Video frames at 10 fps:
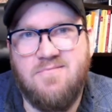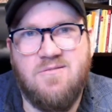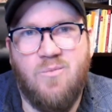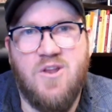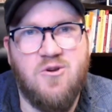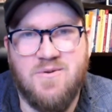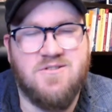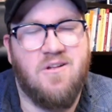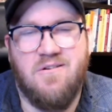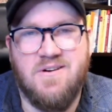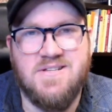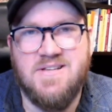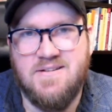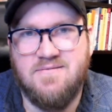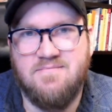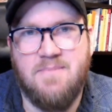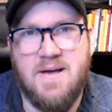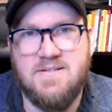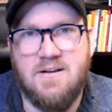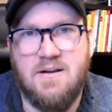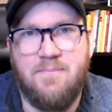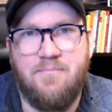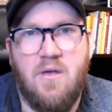one U S dollar and a cent, basically,